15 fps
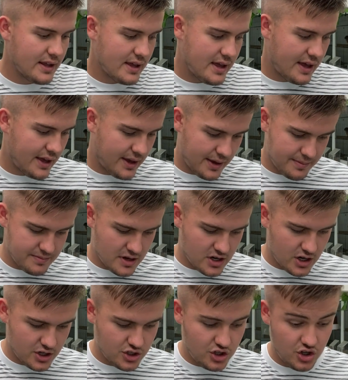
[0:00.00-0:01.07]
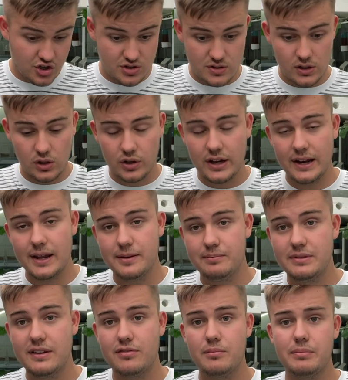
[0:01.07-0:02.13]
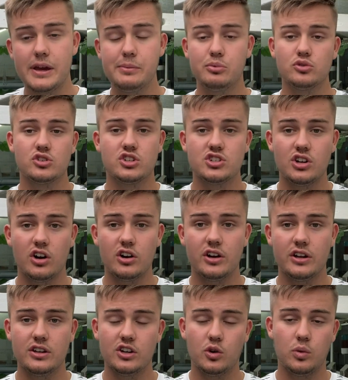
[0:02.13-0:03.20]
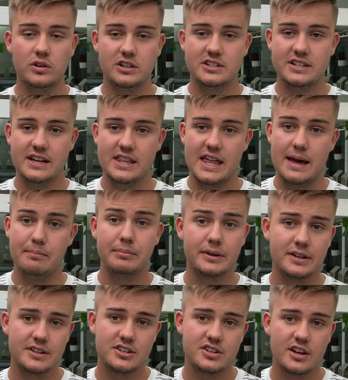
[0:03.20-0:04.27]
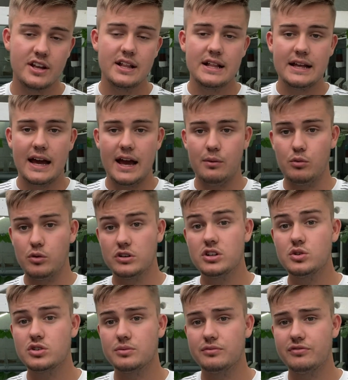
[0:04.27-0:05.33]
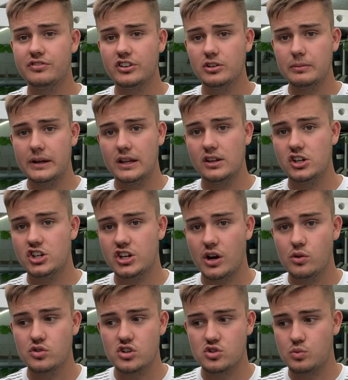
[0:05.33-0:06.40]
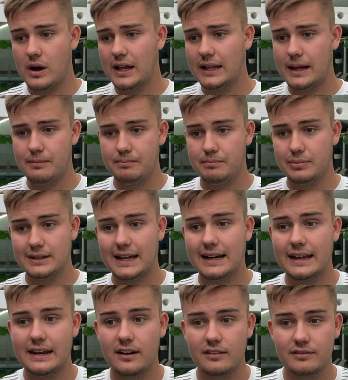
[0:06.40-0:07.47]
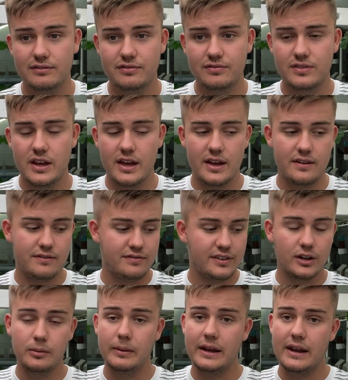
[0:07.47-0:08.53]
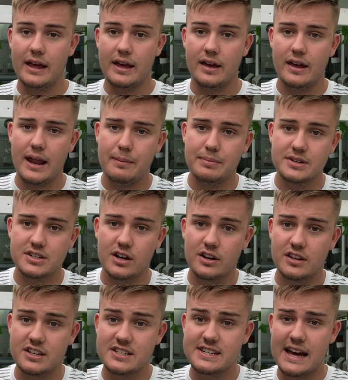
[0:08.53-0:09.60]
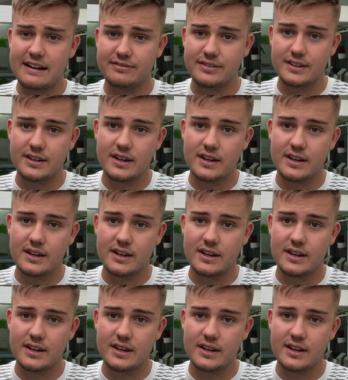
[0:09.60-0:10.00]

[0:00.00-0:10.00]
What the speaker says: and just looking at different people's stock and the quality of their birds. And we'll do some filming at the shows as well. I'm planning on filming an episode of the Stafford